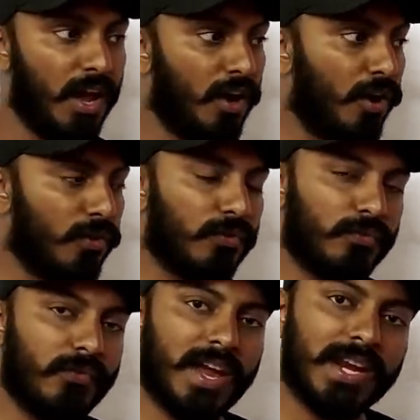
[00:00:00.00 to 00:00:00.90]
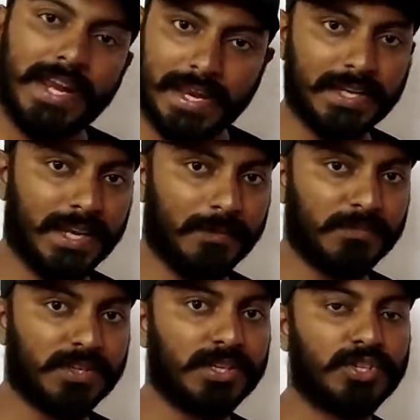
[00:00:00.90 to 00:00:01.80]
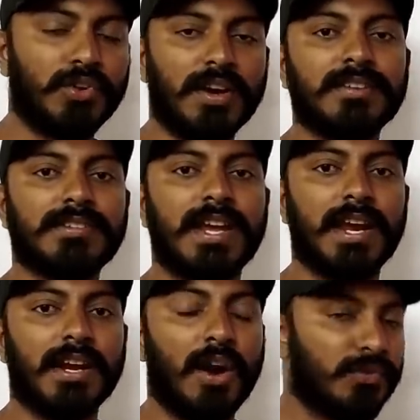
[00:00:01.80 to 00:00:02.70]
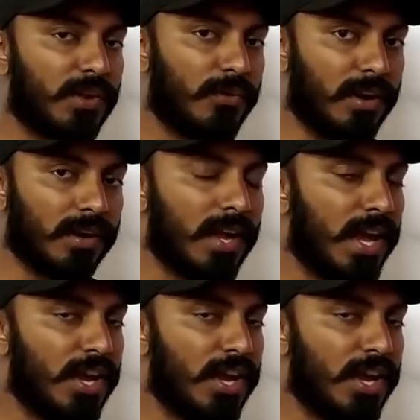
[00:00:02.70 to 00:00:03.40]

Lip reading: or very in-depth to understand how they work.